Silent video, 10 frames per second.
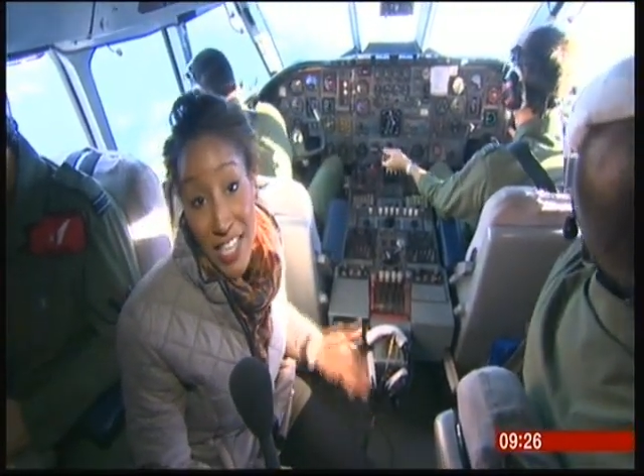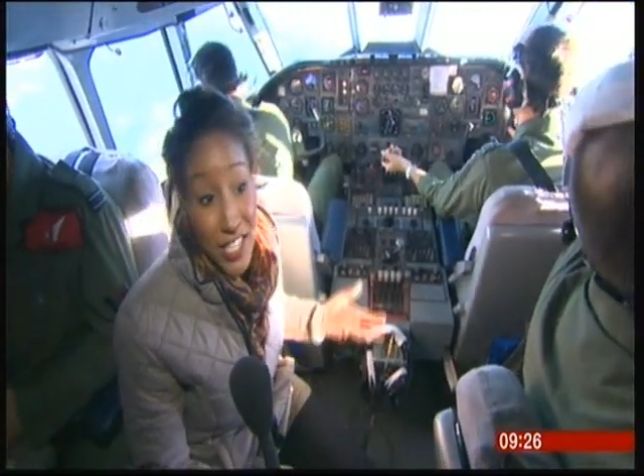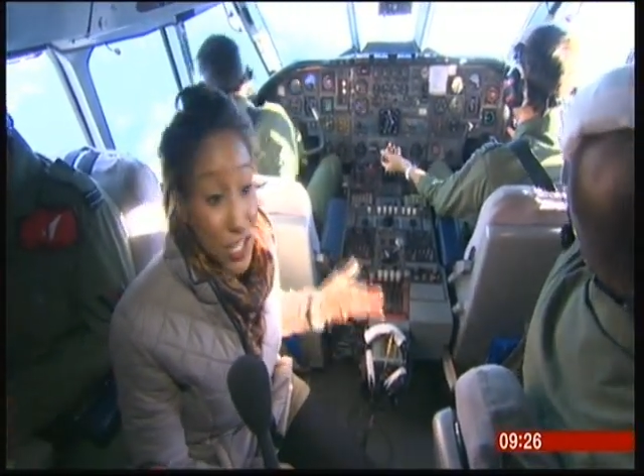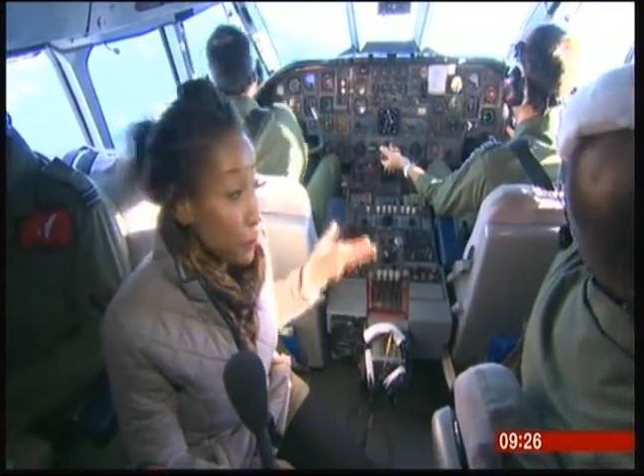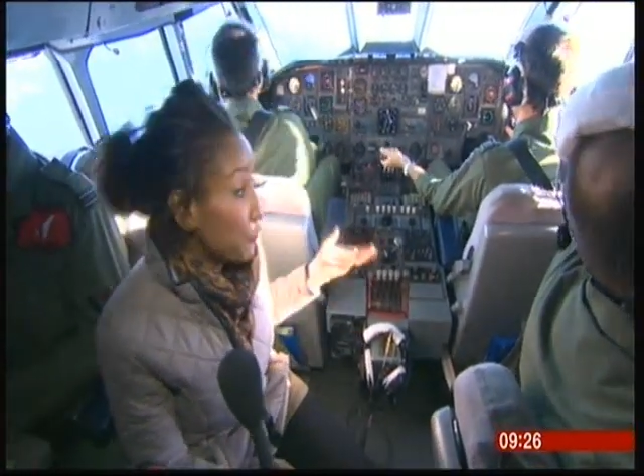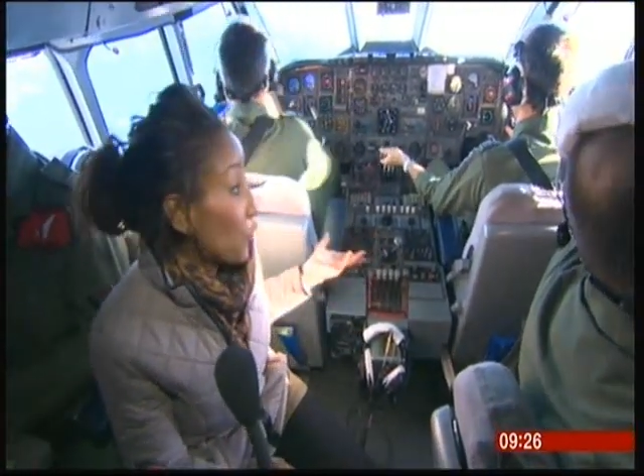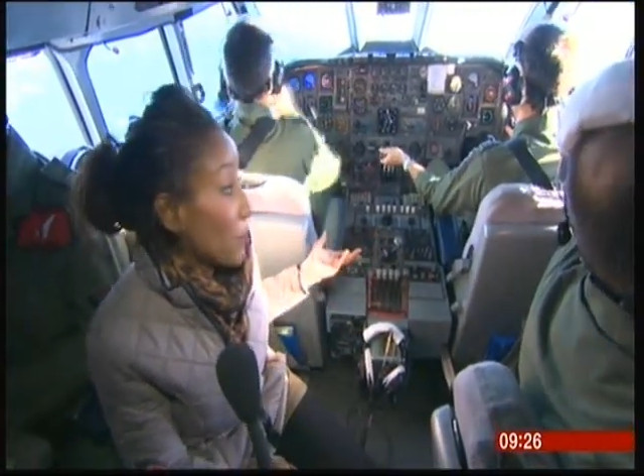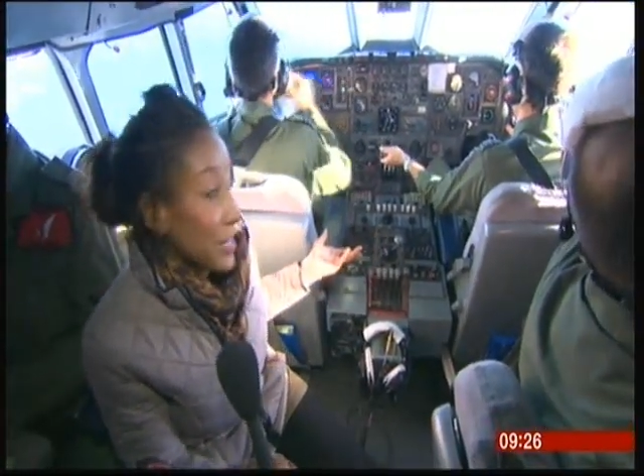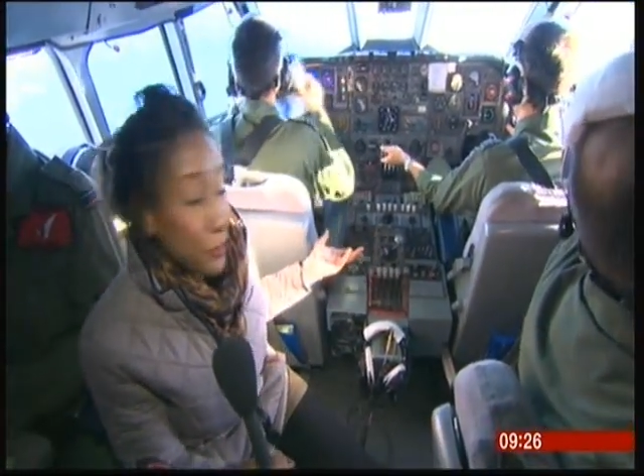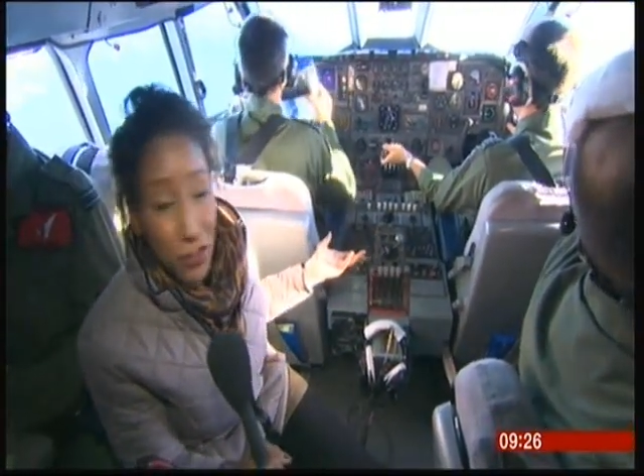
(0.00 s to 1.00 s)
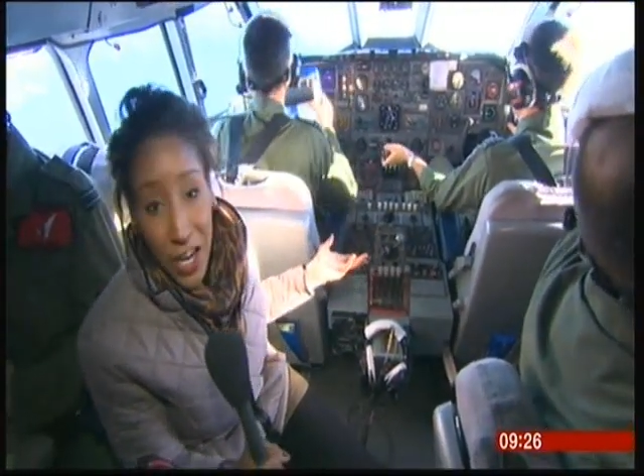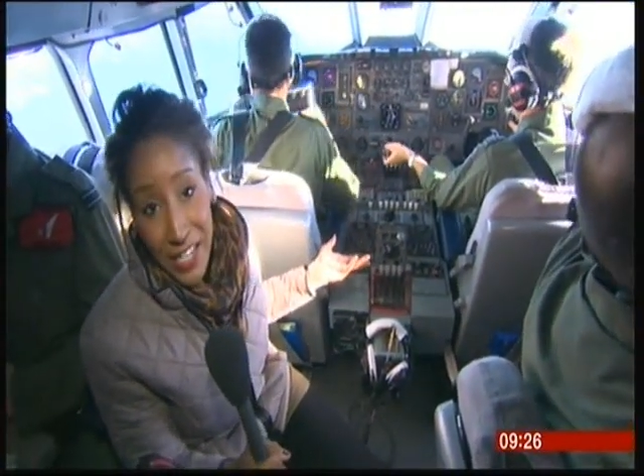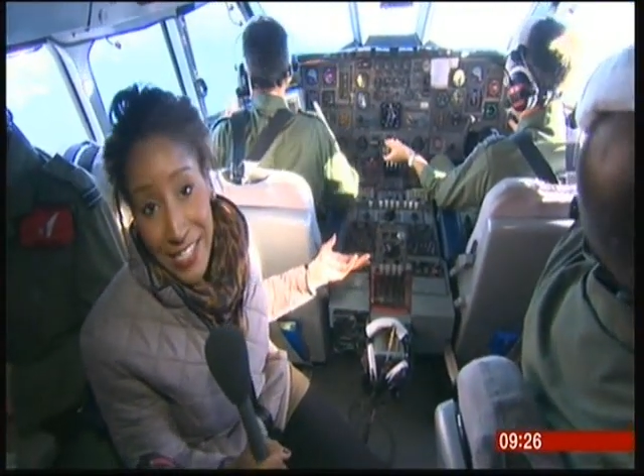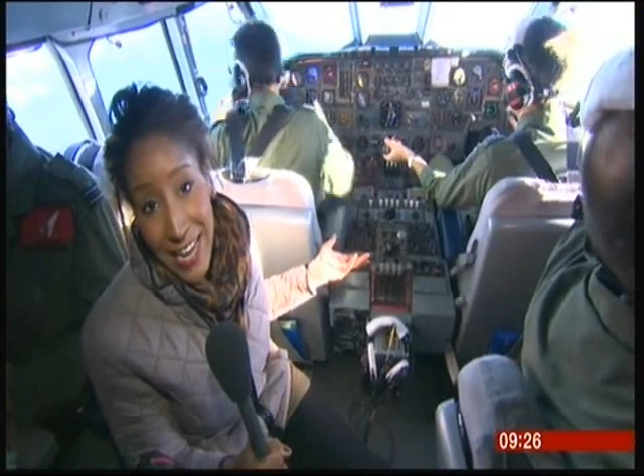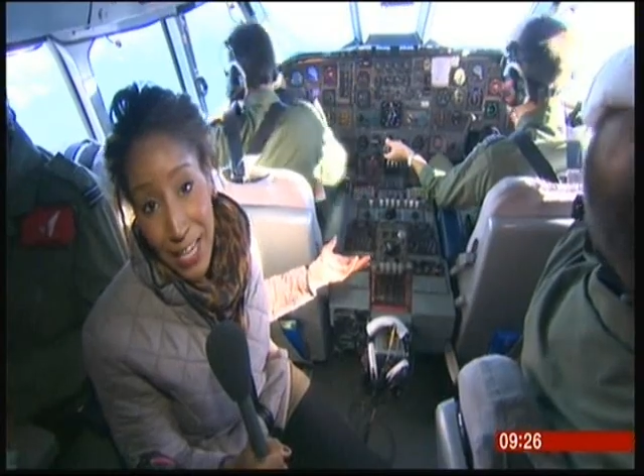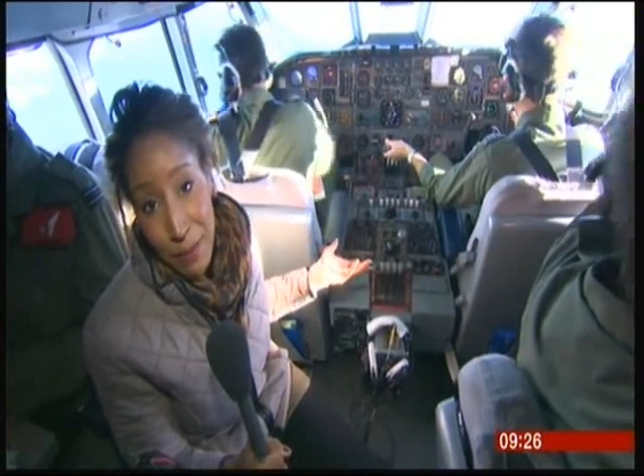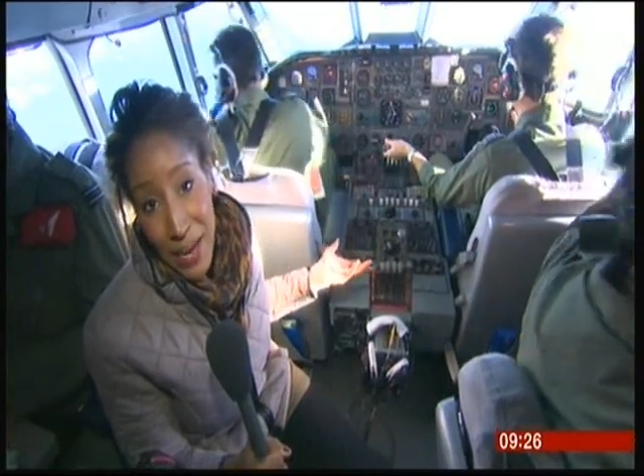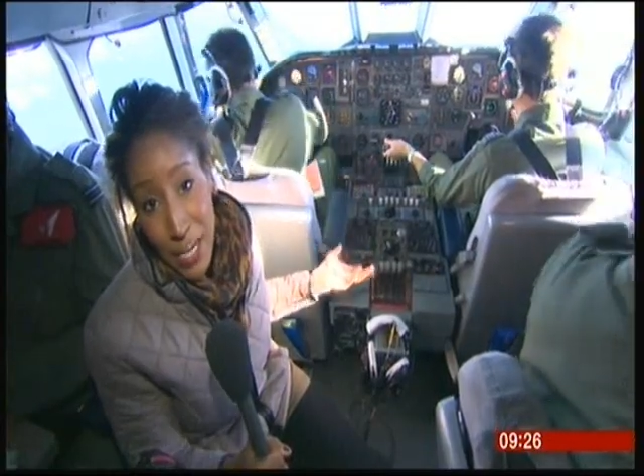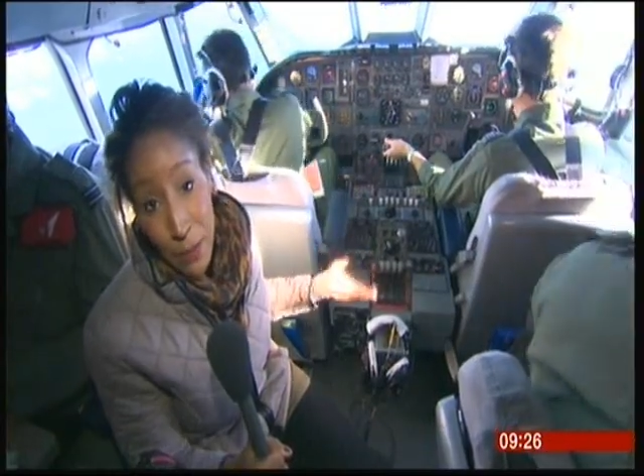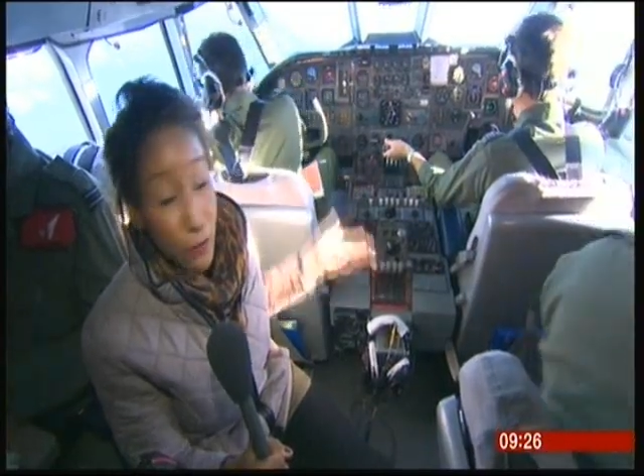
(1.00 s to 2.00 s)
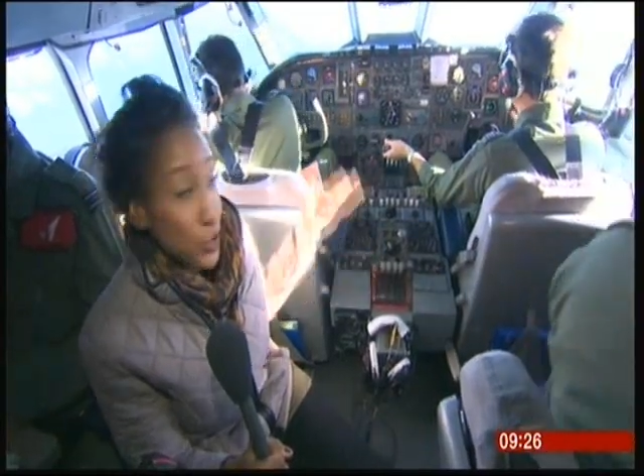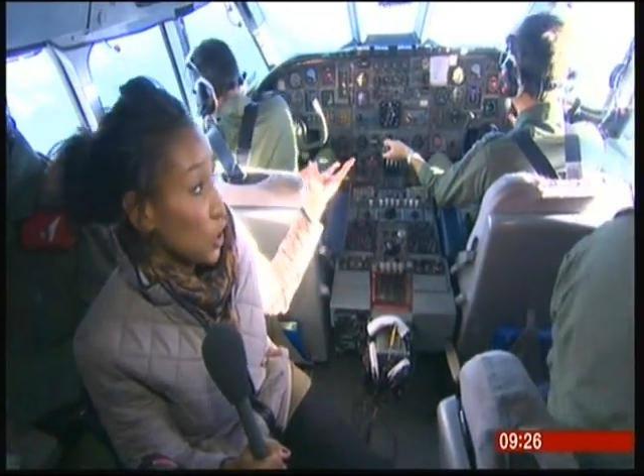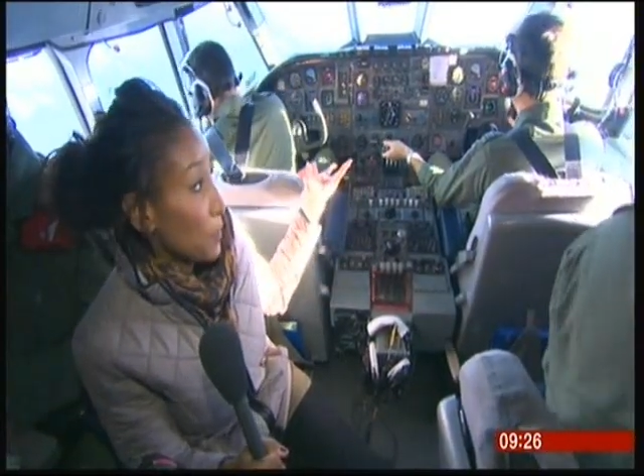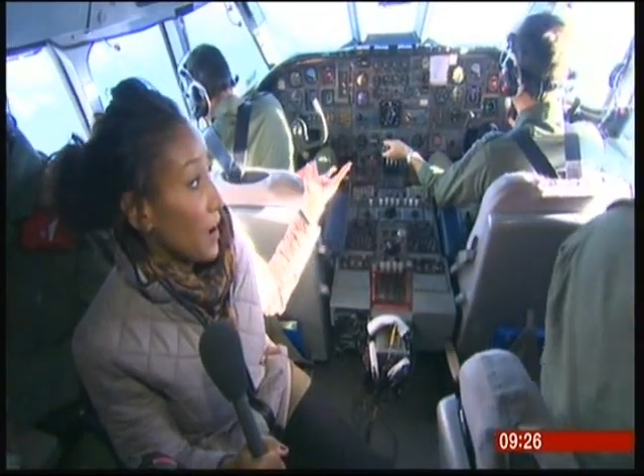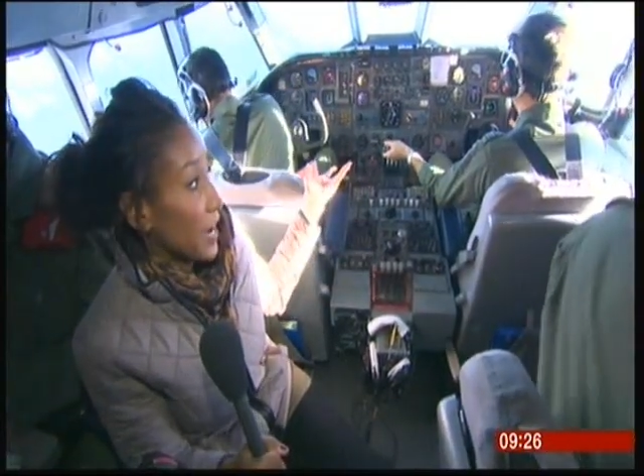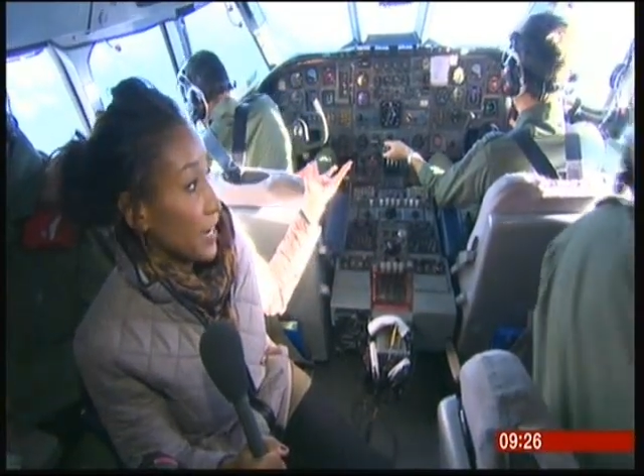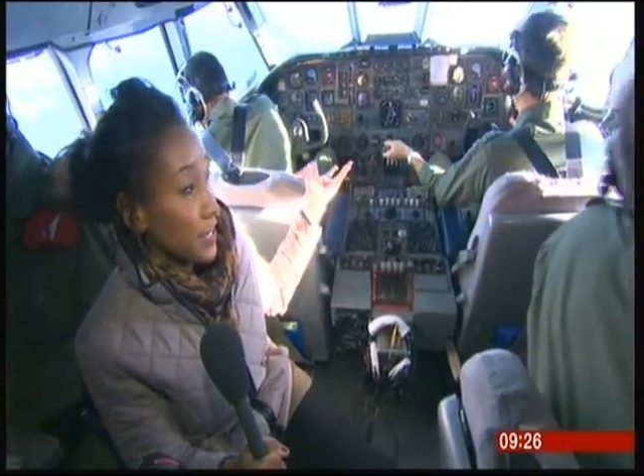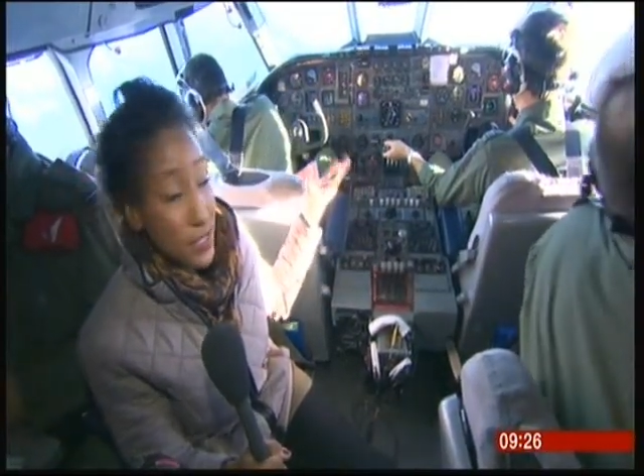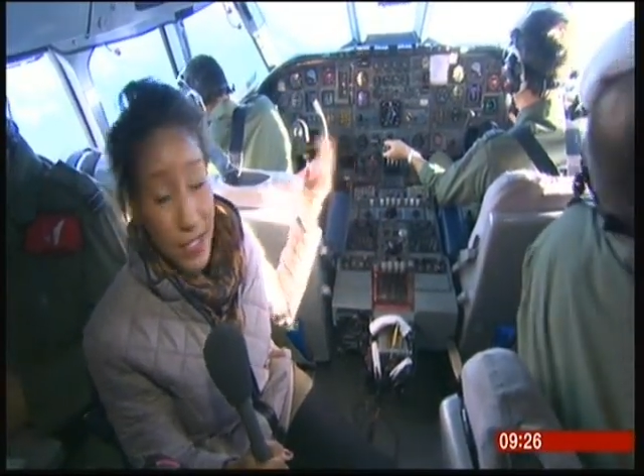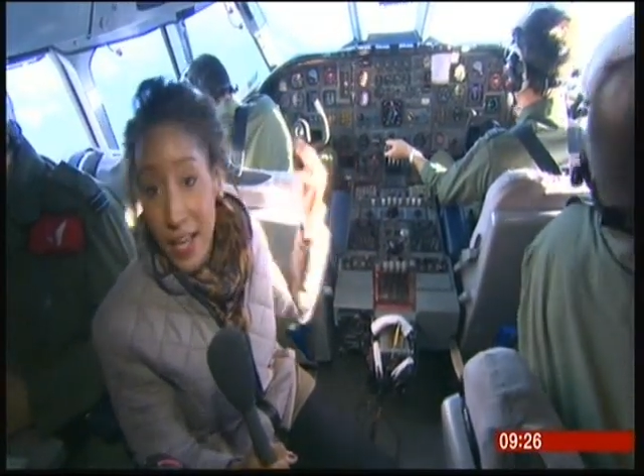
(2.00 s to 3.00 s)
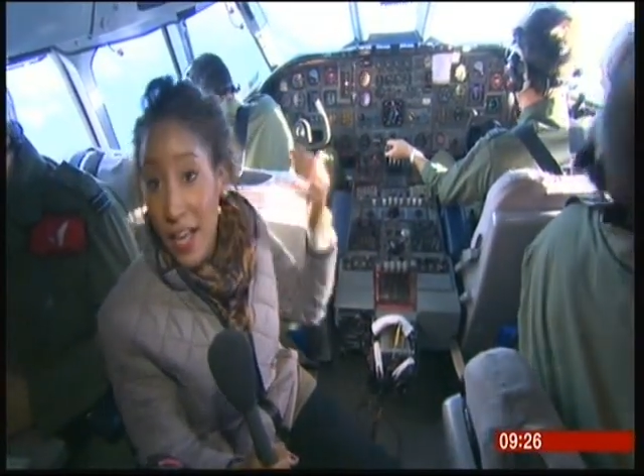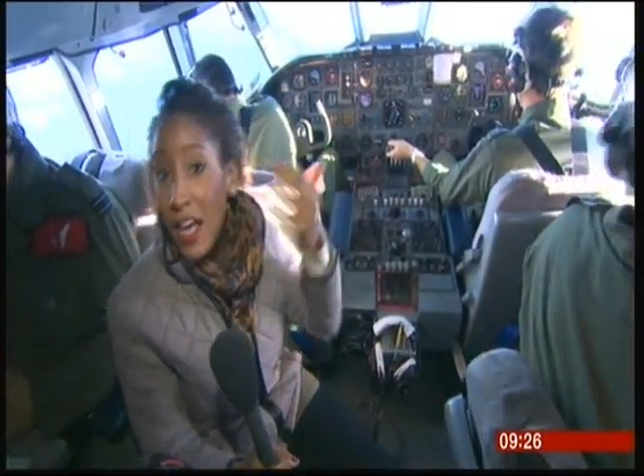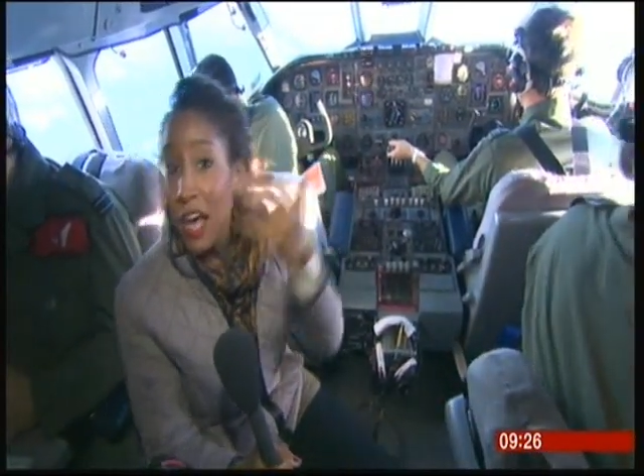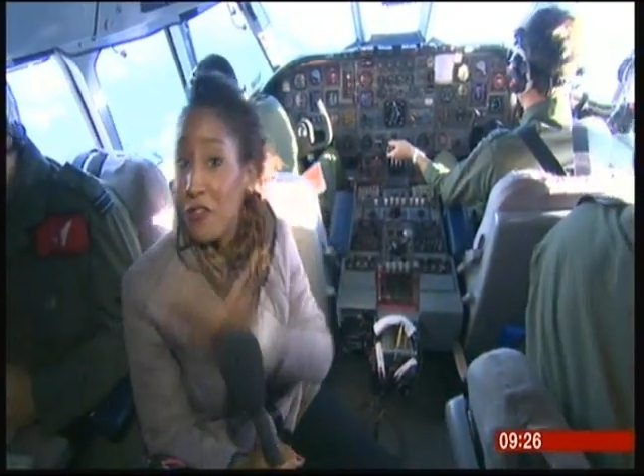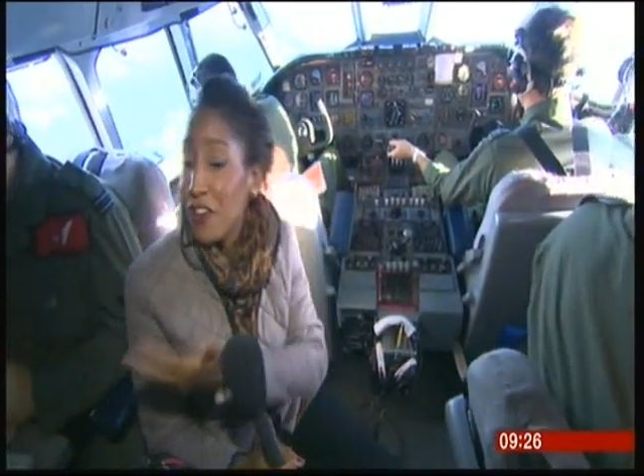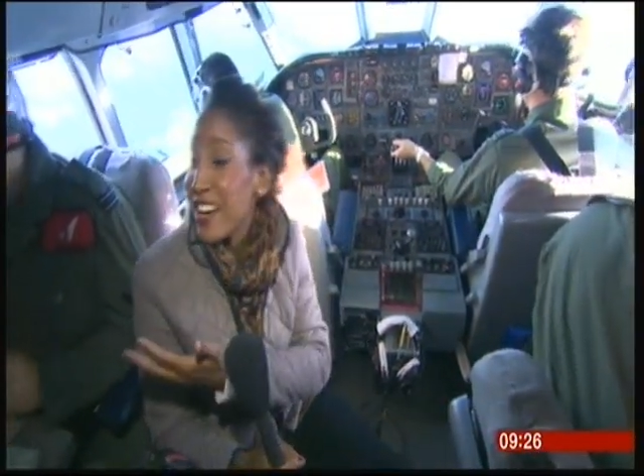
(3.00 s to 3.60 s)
This is a four-man flight deck made up of two pilots, a